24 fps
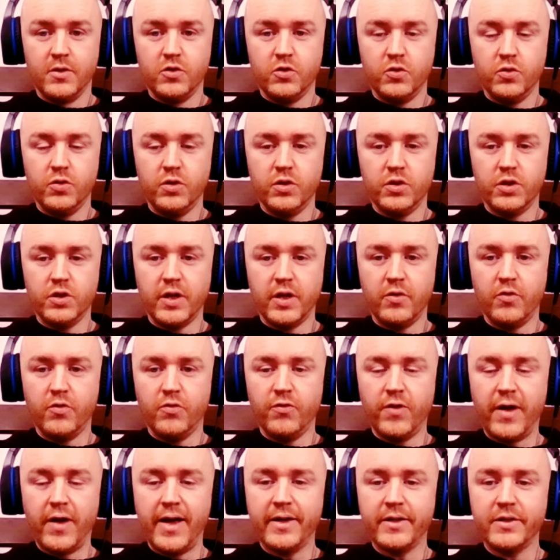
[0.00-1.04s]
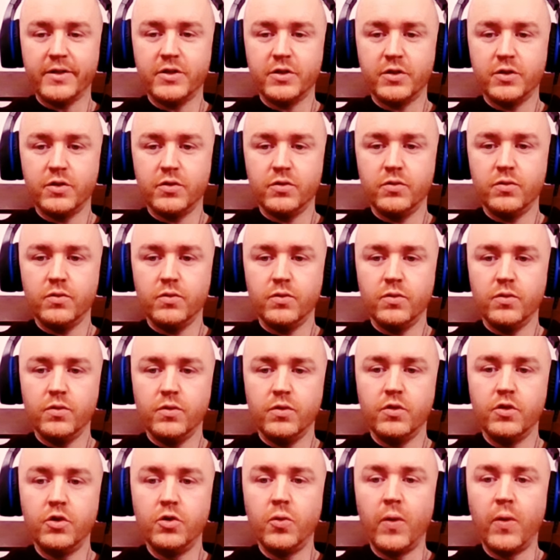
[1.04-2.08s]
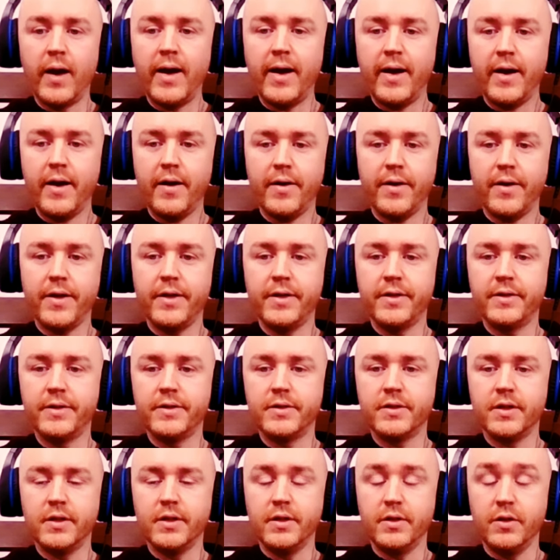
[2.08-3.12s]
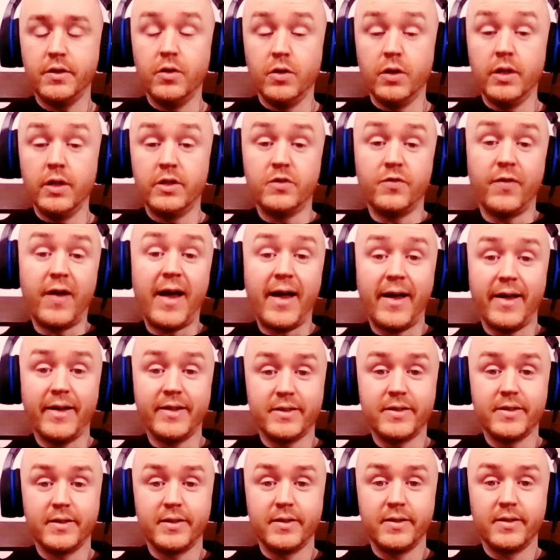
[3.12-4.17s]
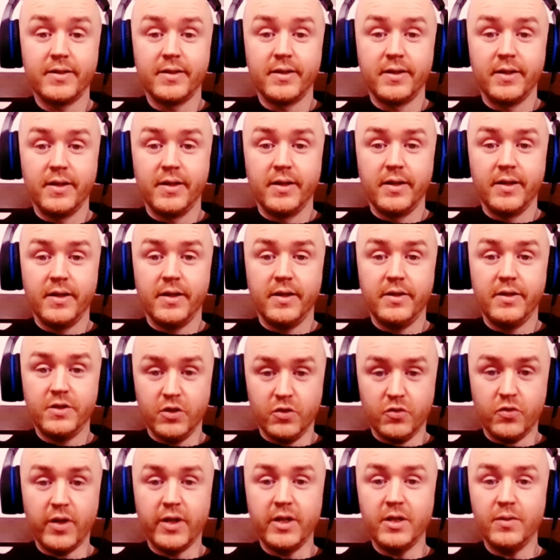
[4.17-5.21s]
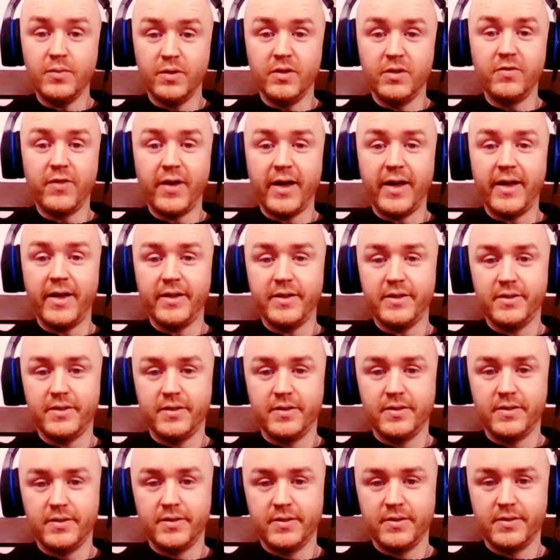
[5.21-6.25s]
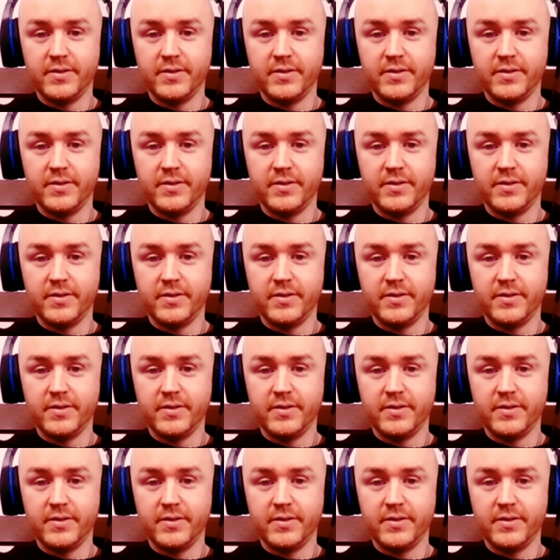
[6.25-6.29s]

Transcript: Truth is, how vast you are is, it's vast. It's incredibly vast.